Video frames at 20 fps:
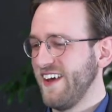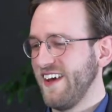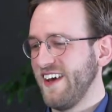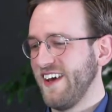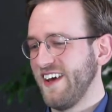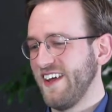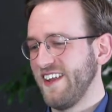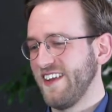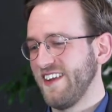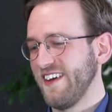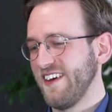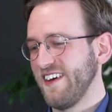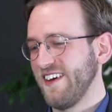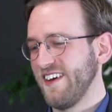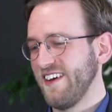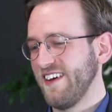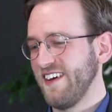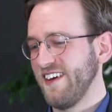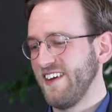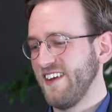And
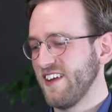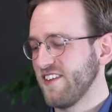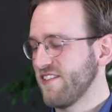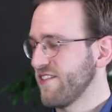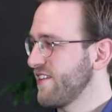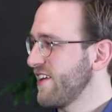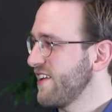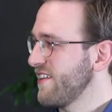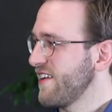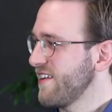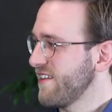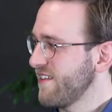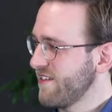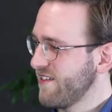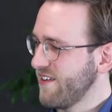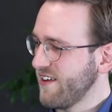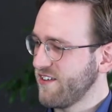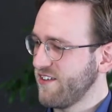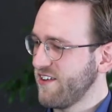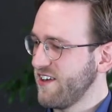so that is
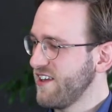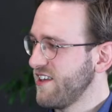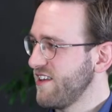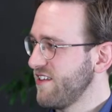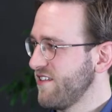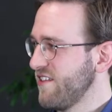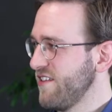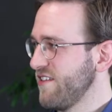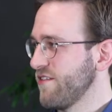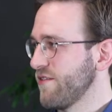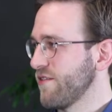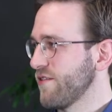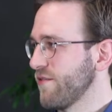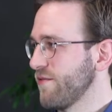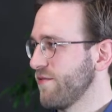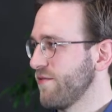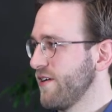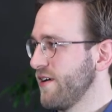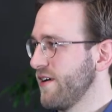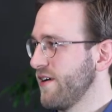actually this sort of
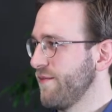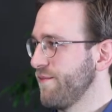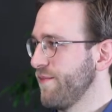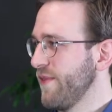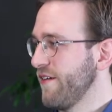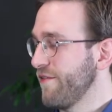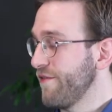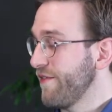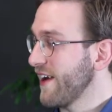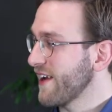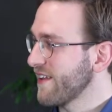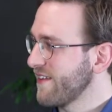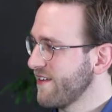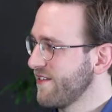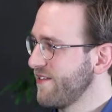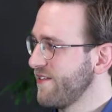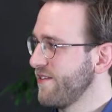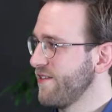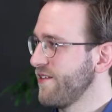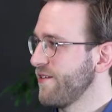effect that
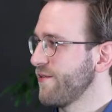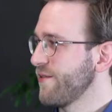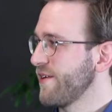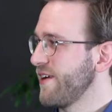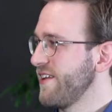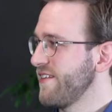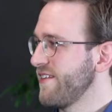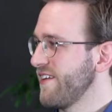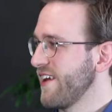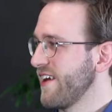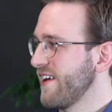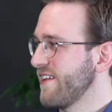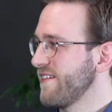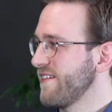you were hinting at.